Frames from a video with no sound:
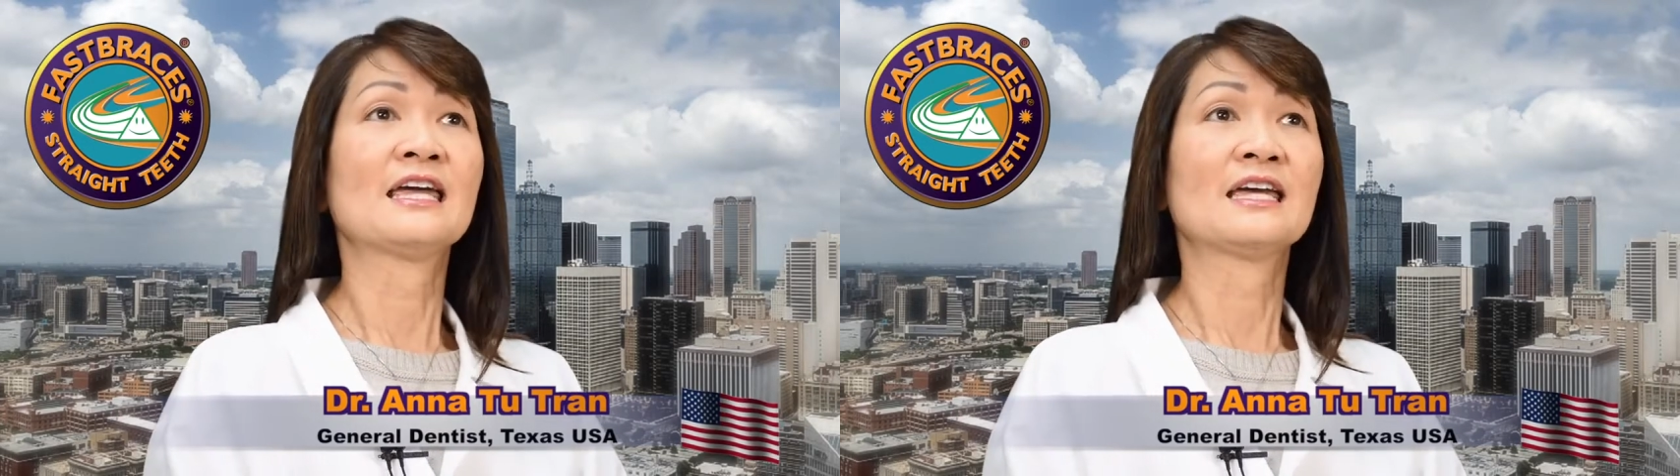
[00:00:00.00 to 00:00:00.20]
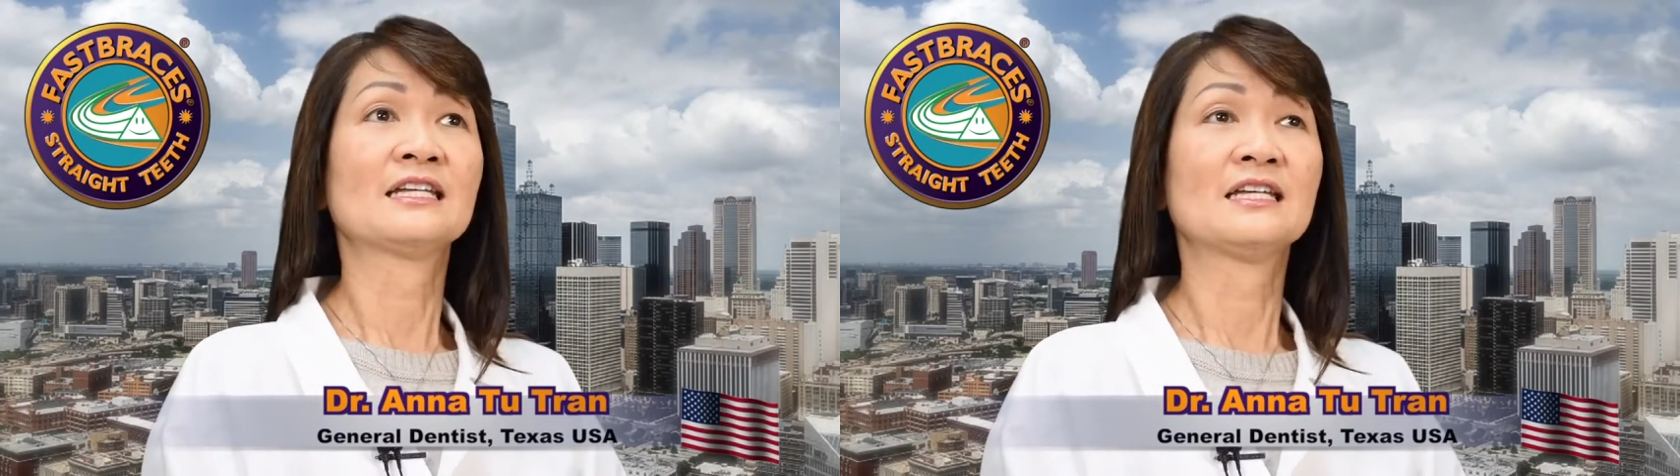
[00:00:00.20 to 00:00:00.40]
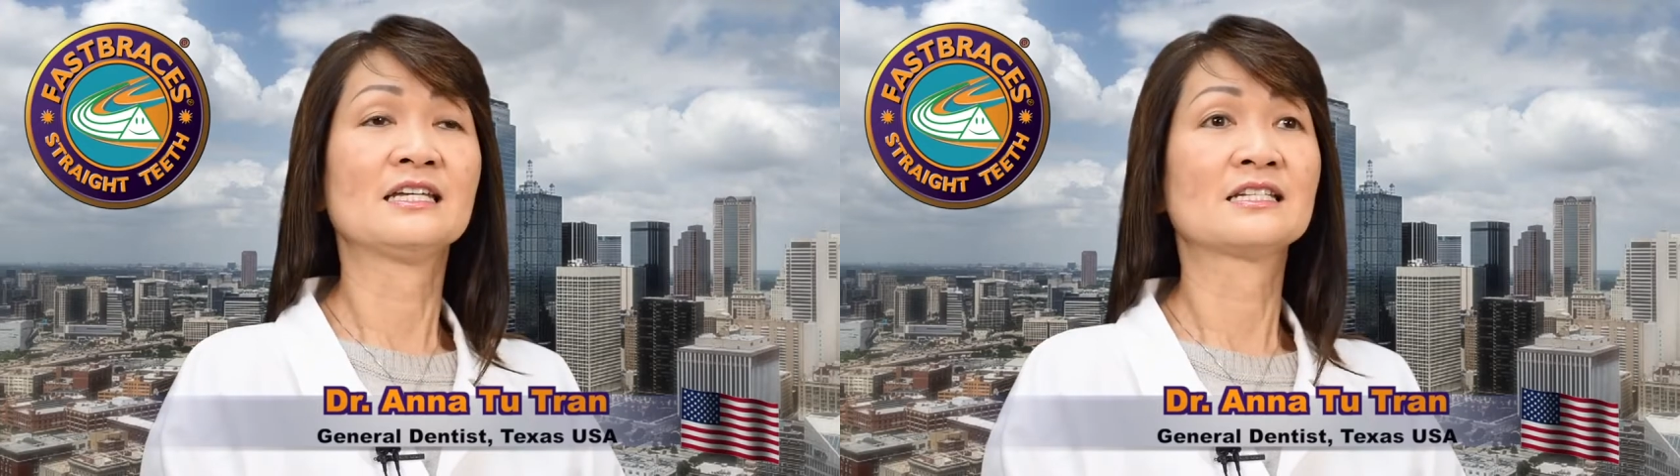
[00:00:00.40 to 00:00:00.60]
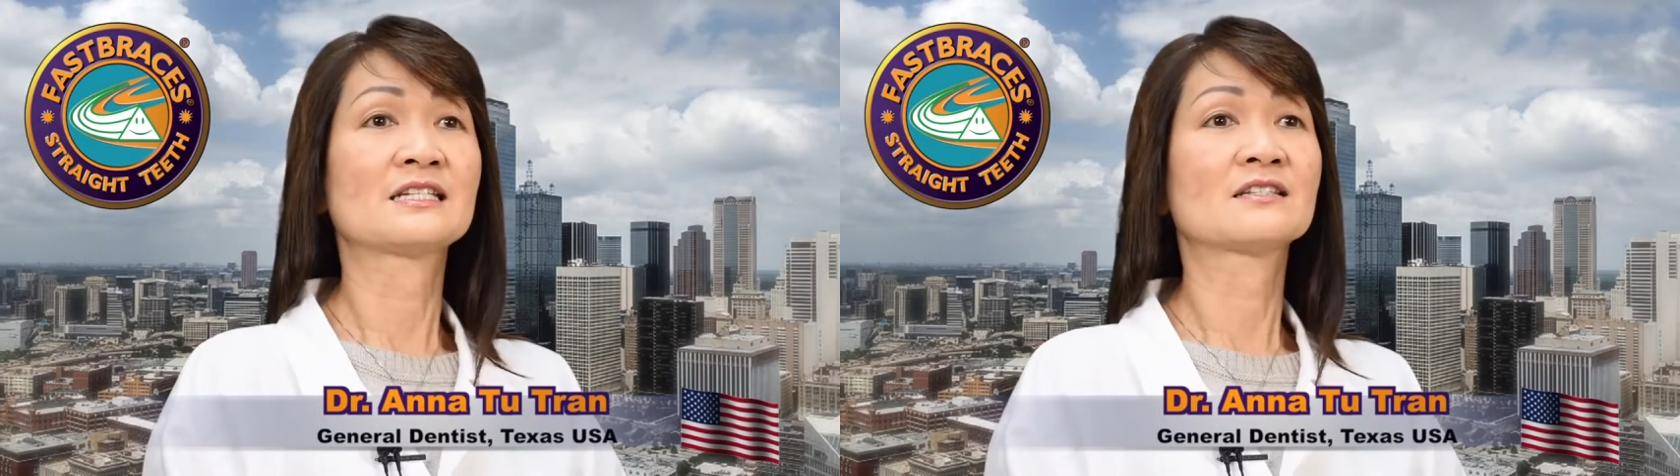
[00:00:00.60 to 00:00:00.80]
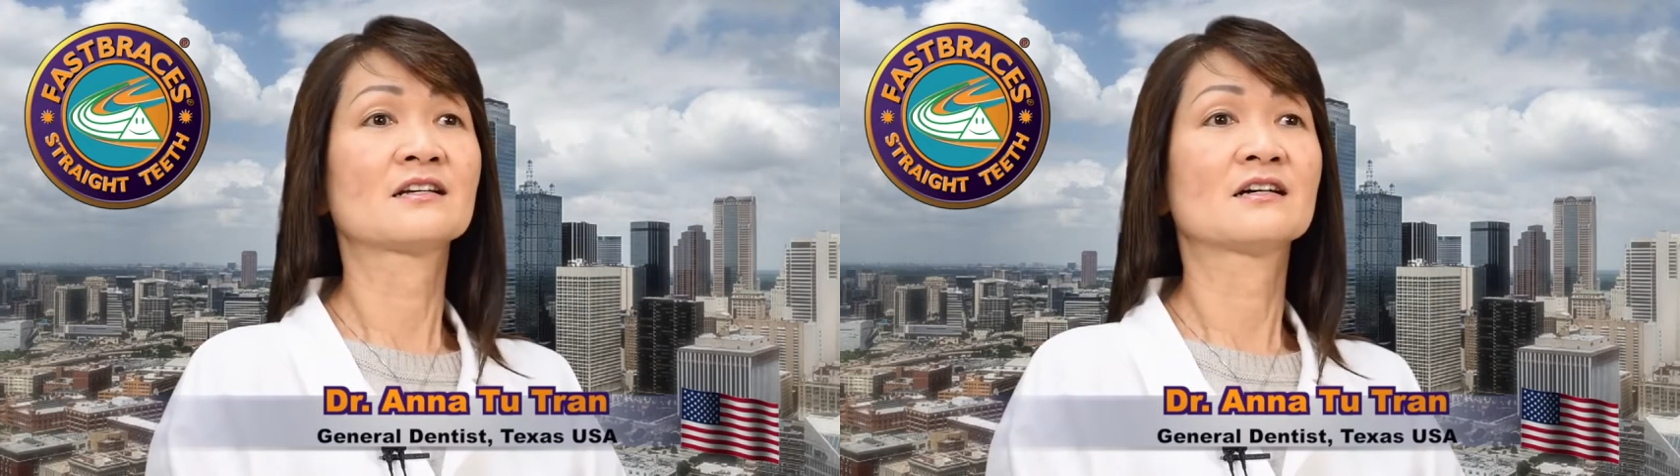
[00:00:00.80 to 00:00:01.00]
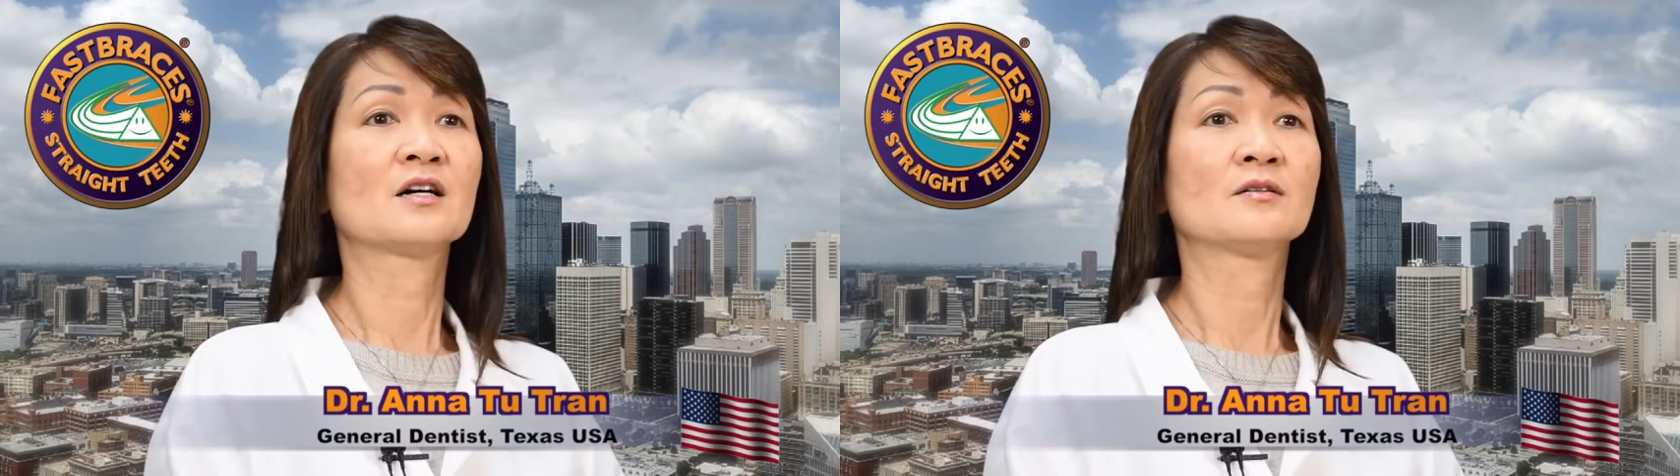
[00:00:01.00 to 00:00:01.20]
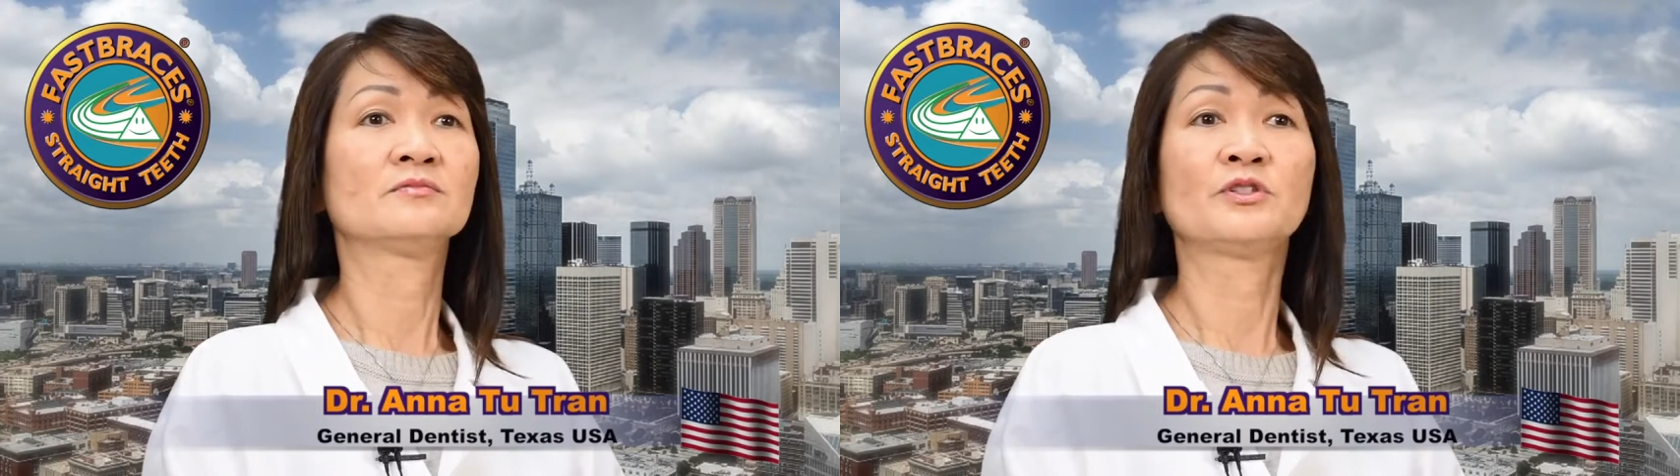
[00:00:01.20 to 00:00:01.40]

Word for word: And it's uh,